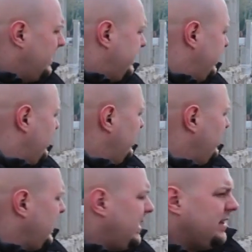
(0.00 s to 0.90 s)
So
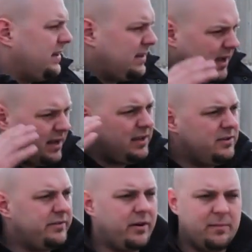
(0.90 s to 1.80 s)
we can kind of
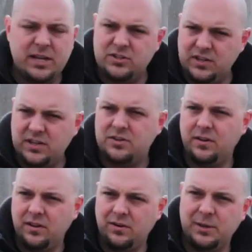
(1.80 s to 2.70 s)
use our imagination
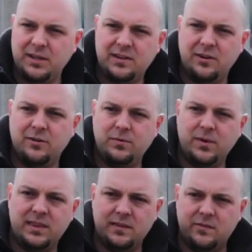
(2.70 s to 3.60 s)
a little bit here of
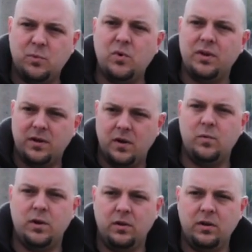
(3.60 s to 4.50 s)
what this portico
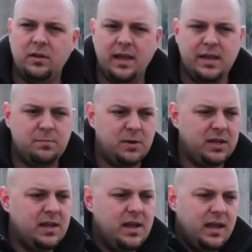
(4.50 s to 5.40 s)
would have looked like,
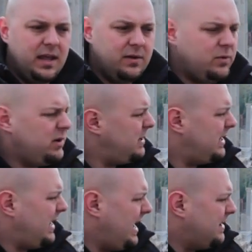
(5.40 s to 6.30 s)
but it would have
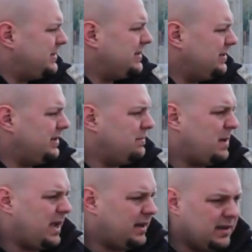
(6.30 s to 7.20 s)
been absolutely
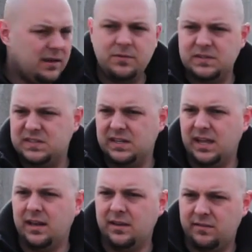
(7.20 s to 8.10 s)
magnificent
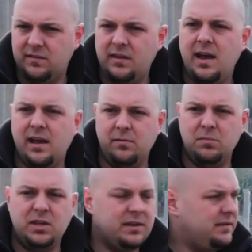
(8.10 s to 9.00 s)
in its time,
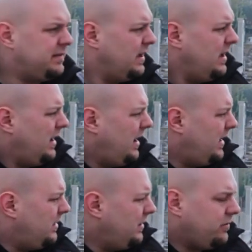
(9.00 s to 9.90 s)
because
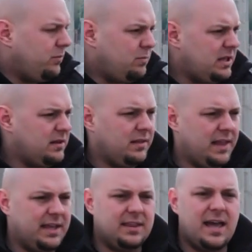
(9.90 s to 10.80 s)
this would be
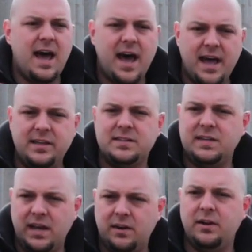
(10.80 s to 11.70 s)
like the
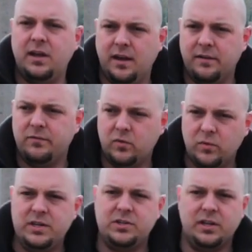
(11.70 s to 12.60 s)
highest area of the
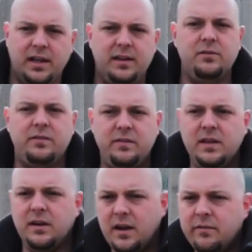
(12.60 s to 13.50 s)
region, like you see
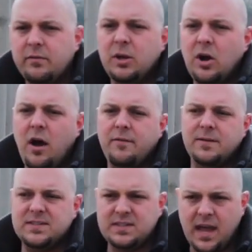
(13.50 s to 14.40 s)
in a government
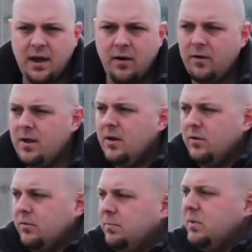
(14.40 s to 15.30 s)
office now,
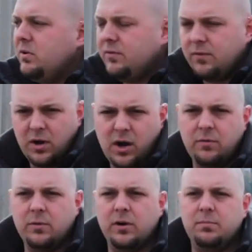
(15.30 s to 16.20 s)
with beautiful
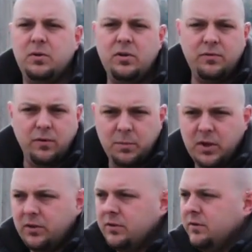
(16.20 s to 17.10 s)
artwork, beautiful
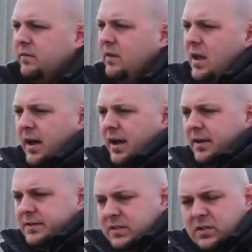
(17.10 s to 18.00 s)
pillars,
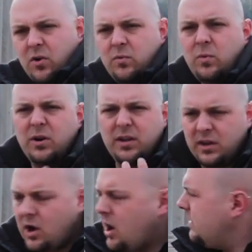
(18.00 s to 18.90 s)
stonework
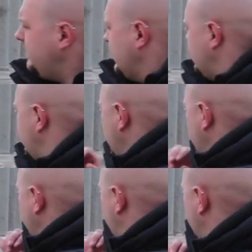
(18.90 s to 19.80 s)
and carvings.
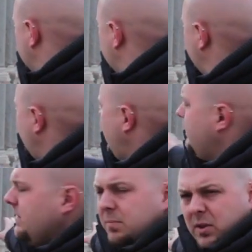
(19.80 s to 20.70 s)
And so you
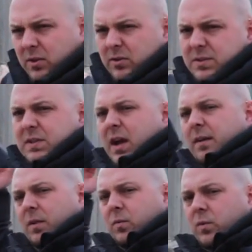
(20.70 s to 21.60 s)
have the pillars, you
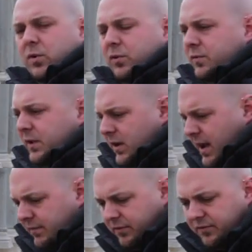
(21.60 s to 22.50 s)
have the roof, and you
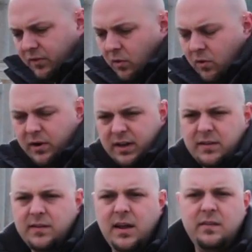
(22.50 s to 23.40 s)
have a floor, and
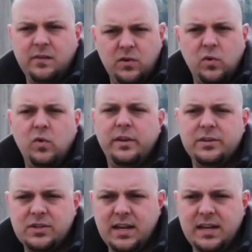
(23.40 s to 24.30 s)
it's nice and cool and
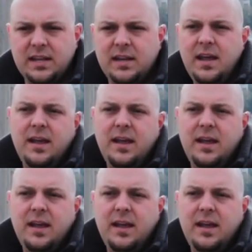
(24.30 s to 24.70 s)
shaded.